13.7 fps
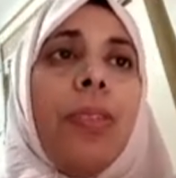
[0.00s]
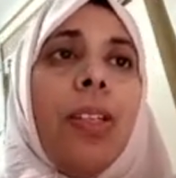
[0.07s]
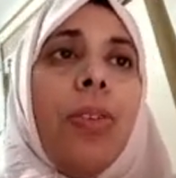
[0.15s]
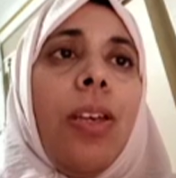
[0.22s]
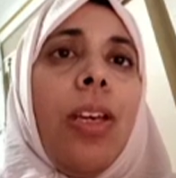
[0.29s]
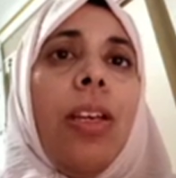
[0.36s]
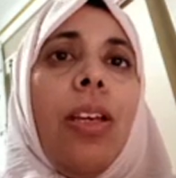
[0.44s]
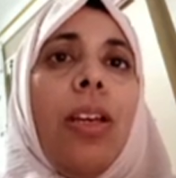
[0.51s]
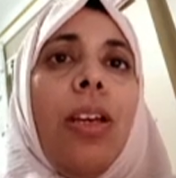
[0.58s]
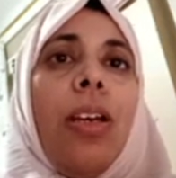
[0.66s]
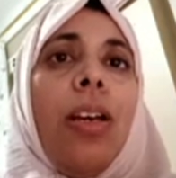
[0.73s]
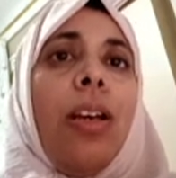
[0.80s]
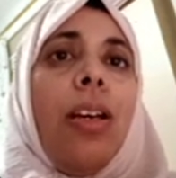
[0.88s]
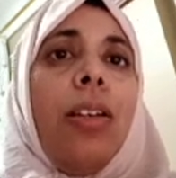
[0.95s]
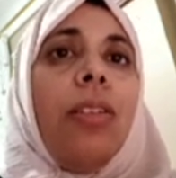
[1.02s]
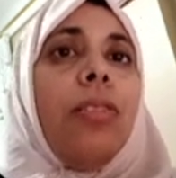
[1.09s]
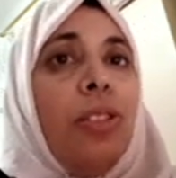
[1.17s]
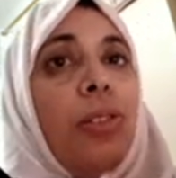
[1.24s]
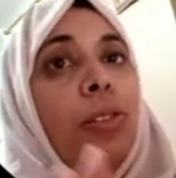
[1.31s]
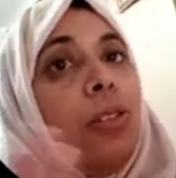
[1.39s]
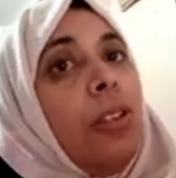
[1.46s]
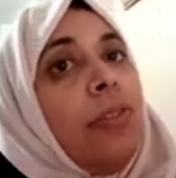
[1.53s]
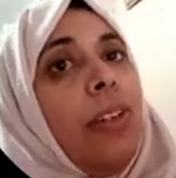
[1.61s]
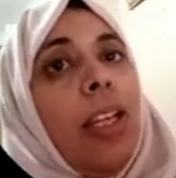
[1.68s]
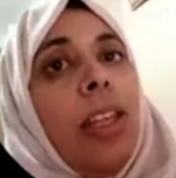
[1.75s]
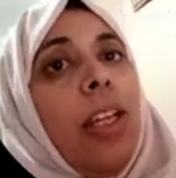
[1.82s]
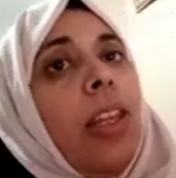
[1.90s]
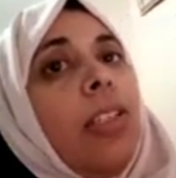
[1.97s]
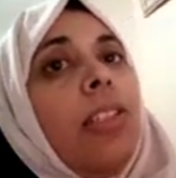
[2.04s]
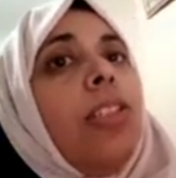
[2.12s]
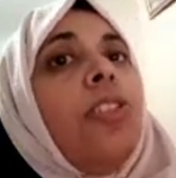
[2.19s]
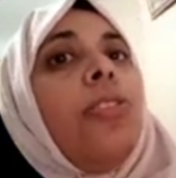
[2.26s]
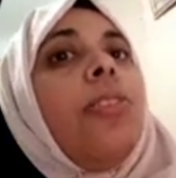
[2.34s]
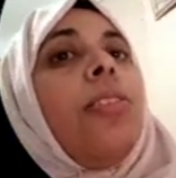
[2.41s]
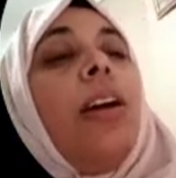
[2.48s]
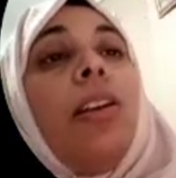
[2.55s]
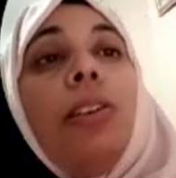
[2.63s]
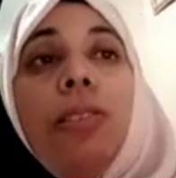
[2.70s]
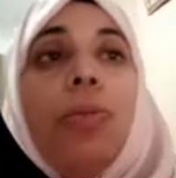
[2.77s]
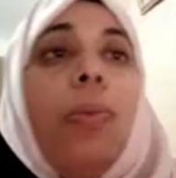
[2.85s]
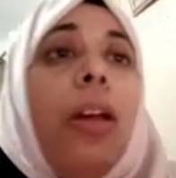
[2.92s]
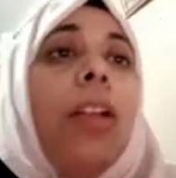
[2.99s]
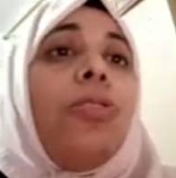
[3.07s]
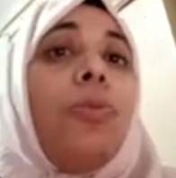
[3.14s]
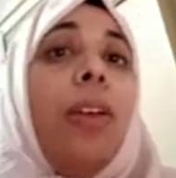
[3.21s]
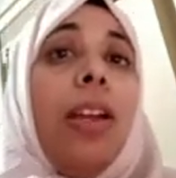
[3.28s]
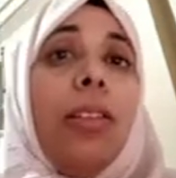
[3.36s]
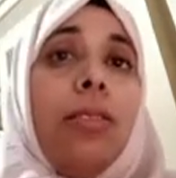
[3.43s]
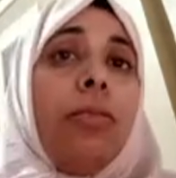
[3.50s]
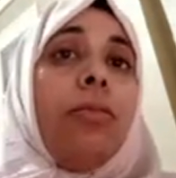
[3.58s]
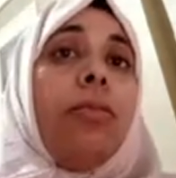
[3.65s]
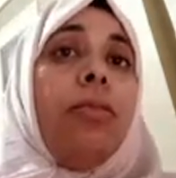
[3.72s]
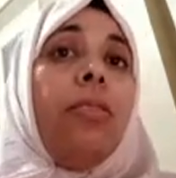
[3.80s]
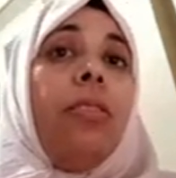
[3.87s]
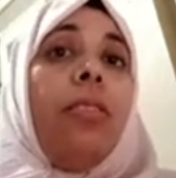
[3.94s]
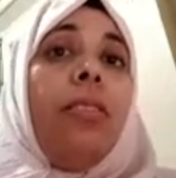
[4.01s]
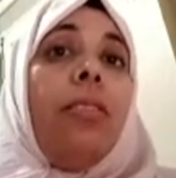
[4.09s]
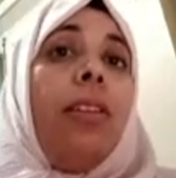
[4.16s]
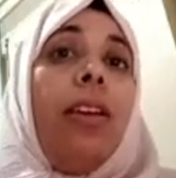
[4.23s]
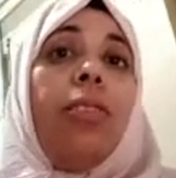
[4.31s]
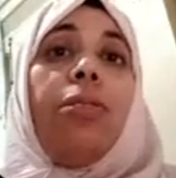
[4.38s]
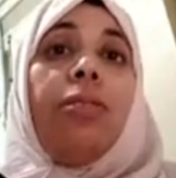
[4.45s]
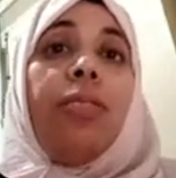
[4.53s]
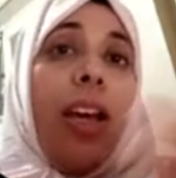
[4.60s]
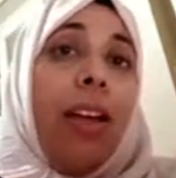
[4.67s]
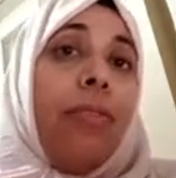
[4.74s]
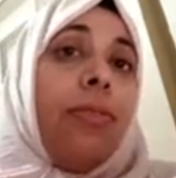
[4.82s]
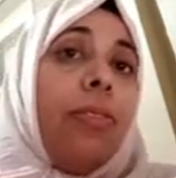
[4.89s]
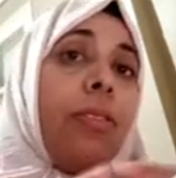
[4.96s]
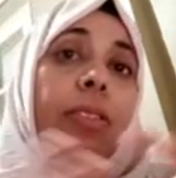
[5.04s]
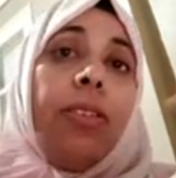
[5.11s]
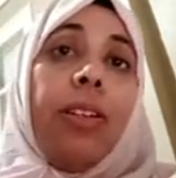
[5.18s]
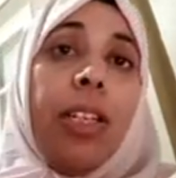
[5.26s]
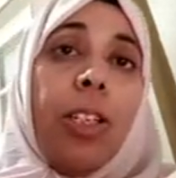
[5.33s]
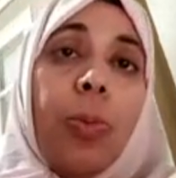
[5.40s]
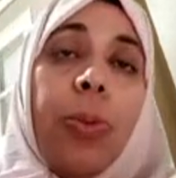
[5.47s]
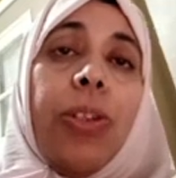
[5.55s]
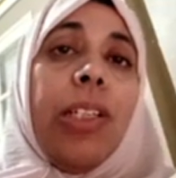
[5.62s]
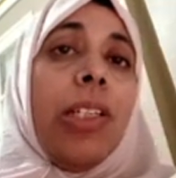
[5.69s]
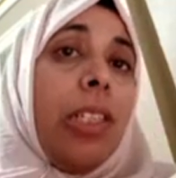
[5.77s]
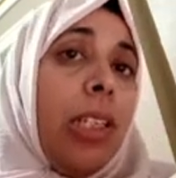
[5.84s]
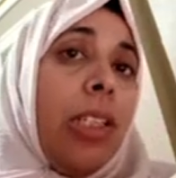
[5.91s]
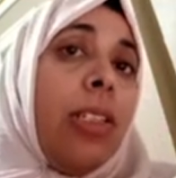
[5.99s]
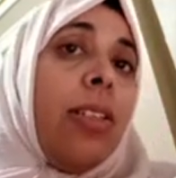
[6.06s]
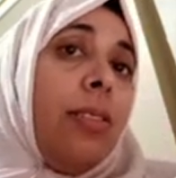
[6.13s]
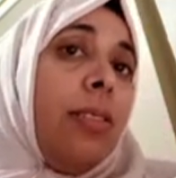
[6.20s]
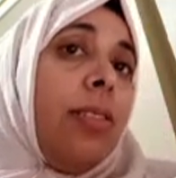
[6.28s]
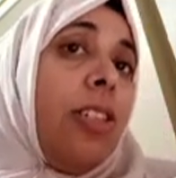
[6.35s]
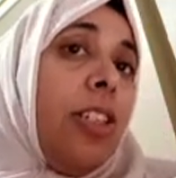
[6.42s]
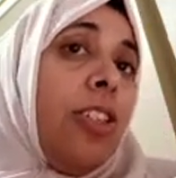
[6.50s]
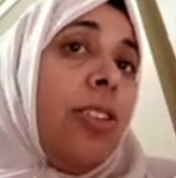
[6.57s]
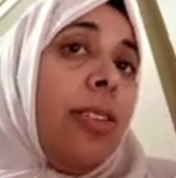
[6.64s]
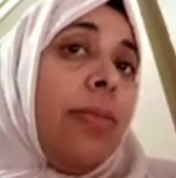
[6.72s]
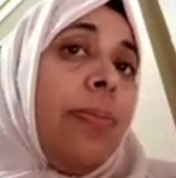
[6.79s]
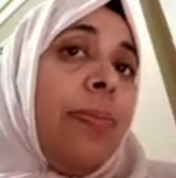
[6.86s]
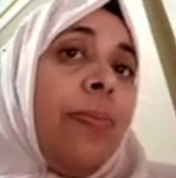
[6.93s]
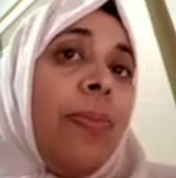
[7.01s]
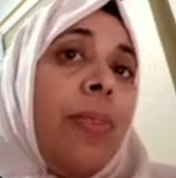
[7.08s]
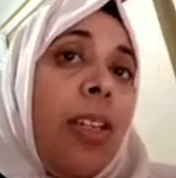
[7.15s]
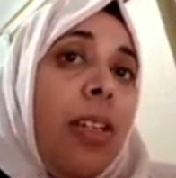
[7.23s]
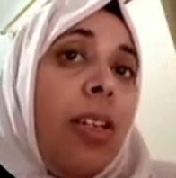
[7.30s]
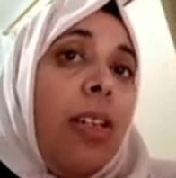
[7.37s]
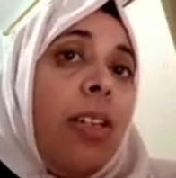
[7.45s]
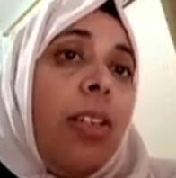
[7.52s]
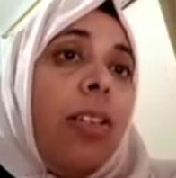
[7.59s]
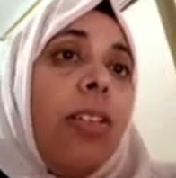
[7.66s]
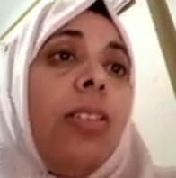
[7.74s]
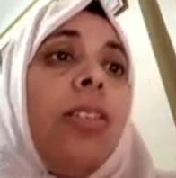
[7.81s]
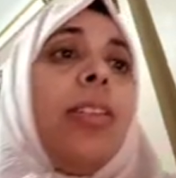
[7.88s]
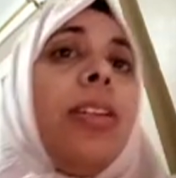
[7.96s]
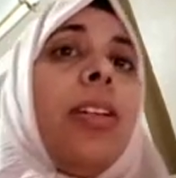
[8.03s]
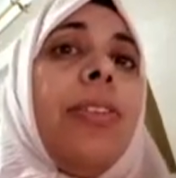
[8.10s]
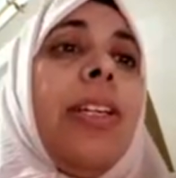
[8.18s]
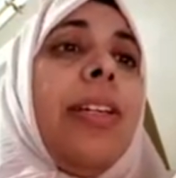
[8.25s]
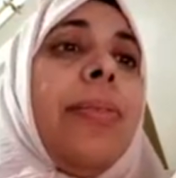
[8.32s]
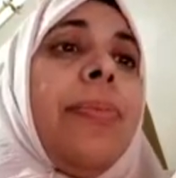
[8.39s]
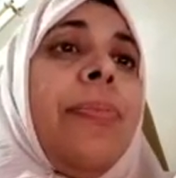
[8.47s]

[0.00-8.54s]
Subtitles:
Okay, due to the fact that the teachers are not well trained. They don't have long experience in the teaching career.